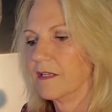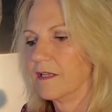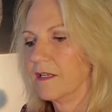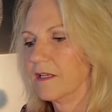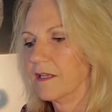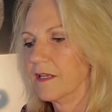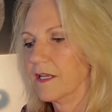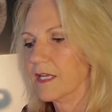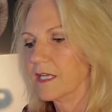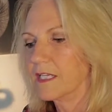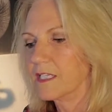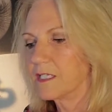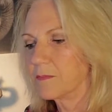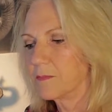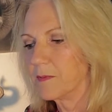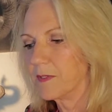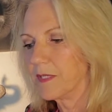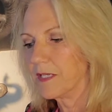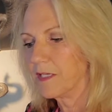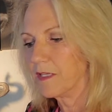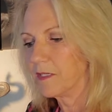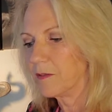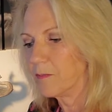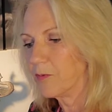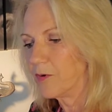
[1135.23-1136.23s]

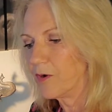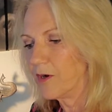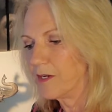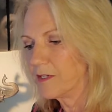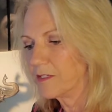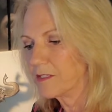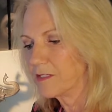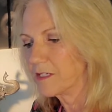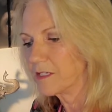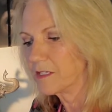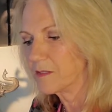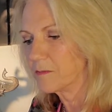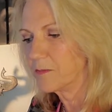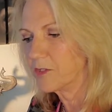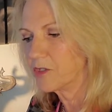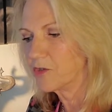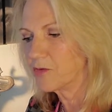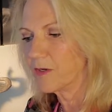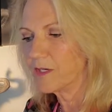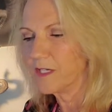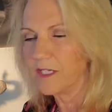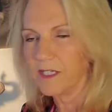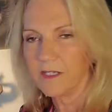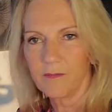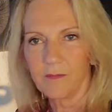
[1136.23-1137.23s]
Explain the process
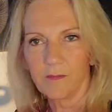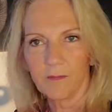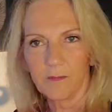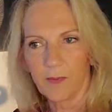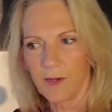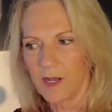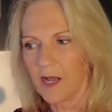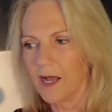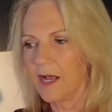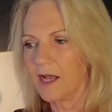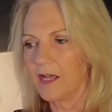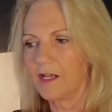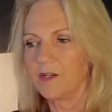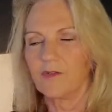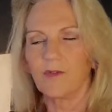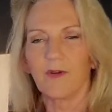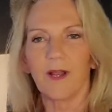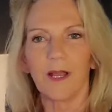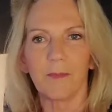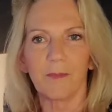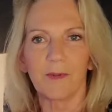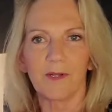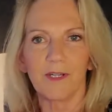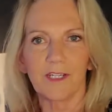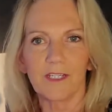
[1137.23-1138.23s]
behind
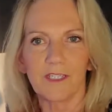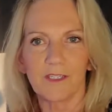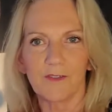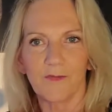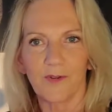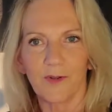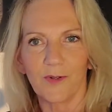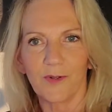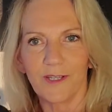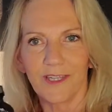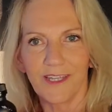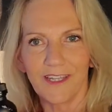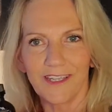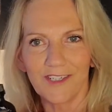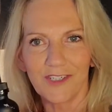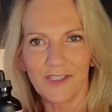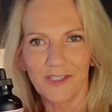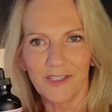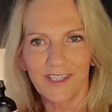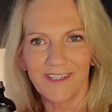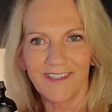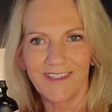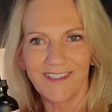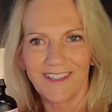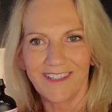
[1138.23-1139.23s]
rapid
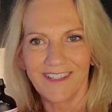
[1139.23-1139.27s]
exfoliation,